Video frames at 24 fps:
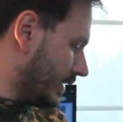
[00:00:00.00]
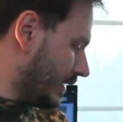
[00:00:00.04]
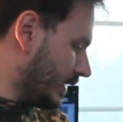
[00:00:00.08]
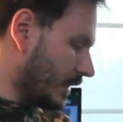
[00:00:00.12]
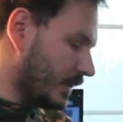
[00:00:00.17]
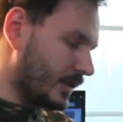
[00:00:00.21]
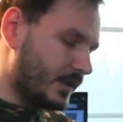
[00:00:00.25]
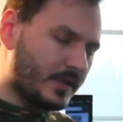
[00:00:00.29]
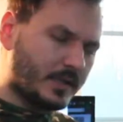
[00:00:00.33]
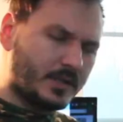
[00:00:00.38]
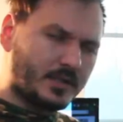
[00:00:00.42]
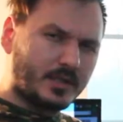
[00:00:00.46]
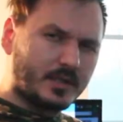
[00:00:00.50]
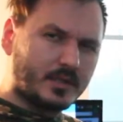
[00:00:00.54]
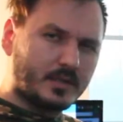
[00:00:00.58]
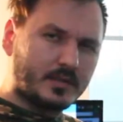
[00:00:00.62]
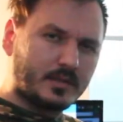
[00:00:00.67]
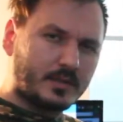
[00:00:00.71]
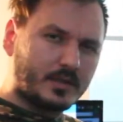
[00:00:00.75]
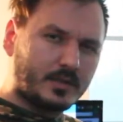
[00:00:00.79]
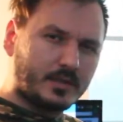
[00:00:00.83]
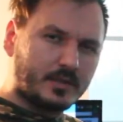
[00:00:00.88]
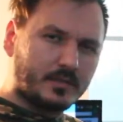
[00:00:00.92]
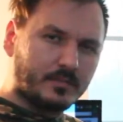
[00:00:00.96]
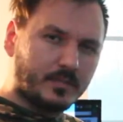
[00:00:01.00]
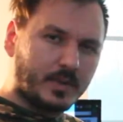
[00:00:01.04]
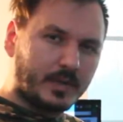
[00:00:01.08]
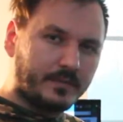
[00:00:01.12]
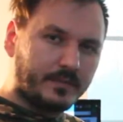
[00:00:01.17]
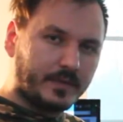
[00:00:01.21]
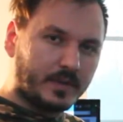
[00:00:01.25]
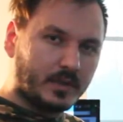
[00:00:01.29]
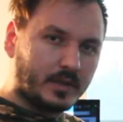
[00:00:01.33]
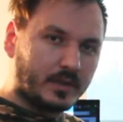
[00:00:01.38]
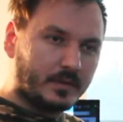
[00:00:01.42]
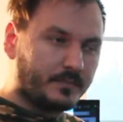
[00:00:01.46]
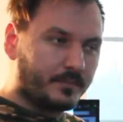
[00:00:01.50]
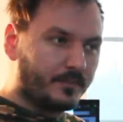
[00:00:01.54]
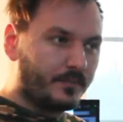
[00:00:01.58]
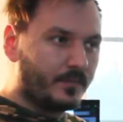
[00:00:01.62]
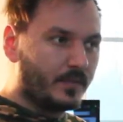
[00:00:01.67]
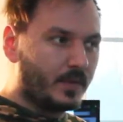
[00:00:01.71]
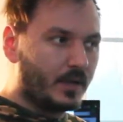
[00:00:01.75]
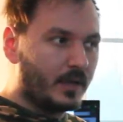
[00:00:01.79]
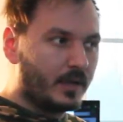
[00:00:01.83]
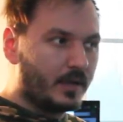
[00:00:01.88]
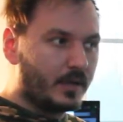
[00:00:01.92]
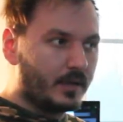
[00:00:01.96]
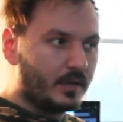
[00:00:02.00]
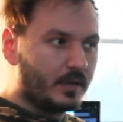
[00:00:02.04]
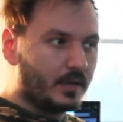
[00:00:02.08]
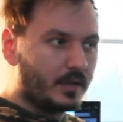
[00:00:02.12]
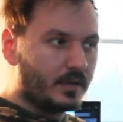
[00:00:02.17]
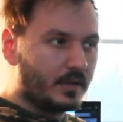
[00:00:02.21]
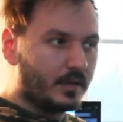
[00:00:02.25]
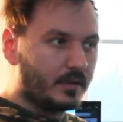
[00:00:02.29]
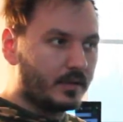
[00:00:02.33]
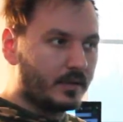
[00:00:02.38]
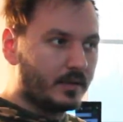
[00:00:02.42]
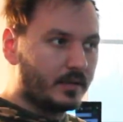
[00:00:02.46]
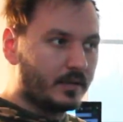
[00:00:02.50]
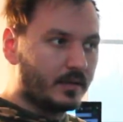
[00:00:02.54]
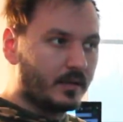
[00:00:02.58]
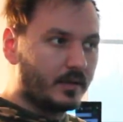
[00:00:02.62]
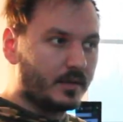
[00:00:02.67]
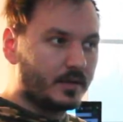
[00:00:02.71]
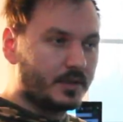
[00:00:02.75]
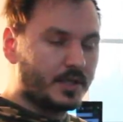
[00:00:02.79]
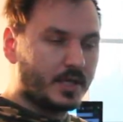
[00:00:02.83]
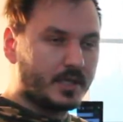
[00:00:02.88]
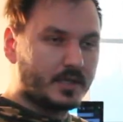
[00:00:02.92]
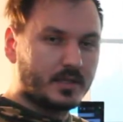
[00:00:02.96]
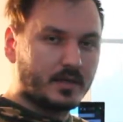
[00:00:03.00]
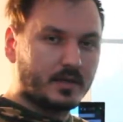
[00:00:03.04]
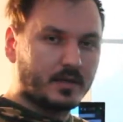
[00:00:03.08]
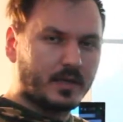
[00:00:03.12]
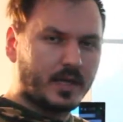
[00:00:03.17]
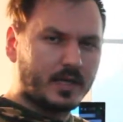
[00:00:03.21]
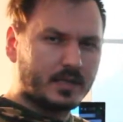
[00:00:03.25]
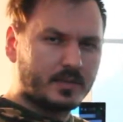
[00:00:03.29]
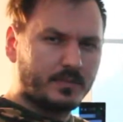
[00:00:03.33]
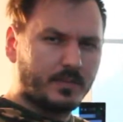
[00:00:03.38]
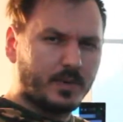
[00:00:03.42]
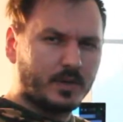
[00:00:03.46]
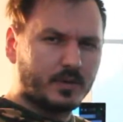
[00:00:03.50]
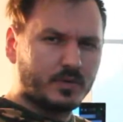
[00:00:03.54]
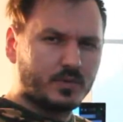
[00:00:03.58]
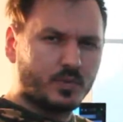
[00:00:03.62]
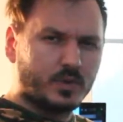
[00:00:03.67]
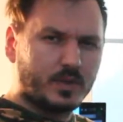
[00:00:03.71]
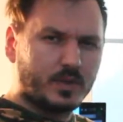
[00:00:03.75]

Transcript: That's just my feeling, and I think the chainsaw has about